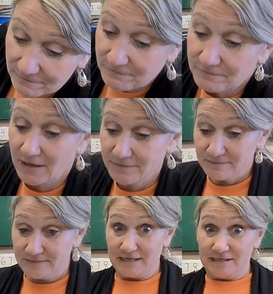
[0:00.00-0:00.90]
fun
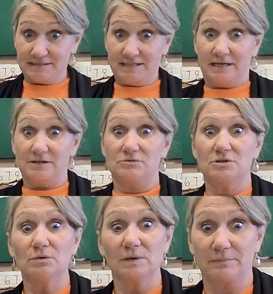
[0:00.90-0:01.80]
things that you
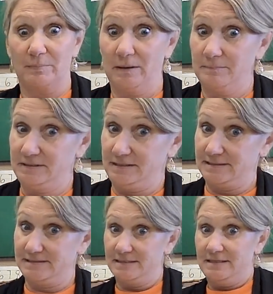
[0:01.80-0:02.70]
do with pumpkins.